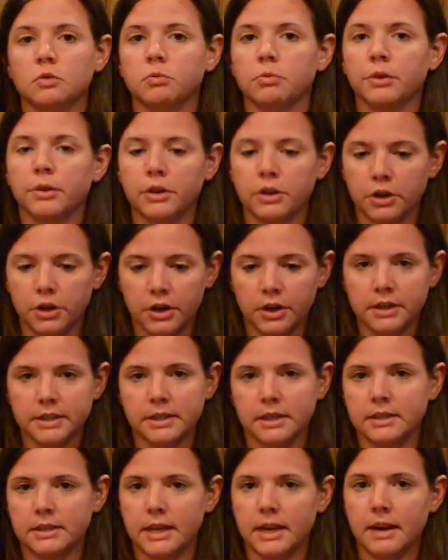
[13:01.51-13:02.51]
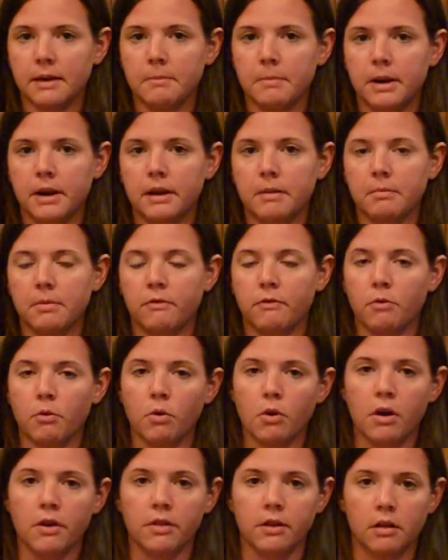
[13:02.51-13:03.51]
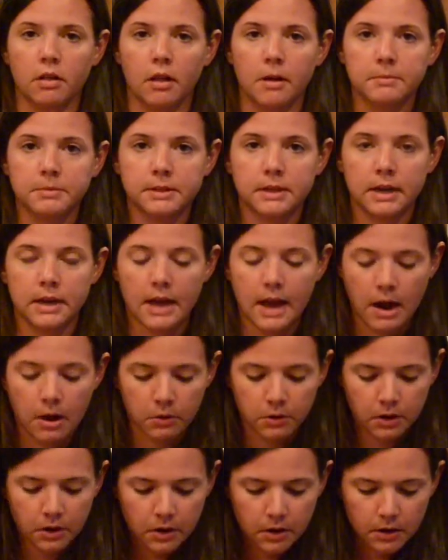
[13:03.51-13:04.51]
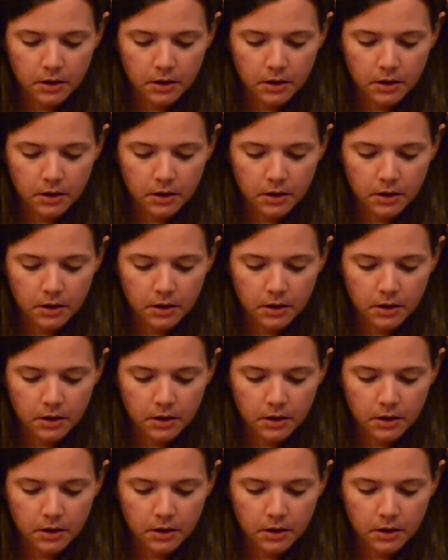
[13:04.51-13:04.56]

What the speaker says: really good. It's going to take a minute before all the clumps get out.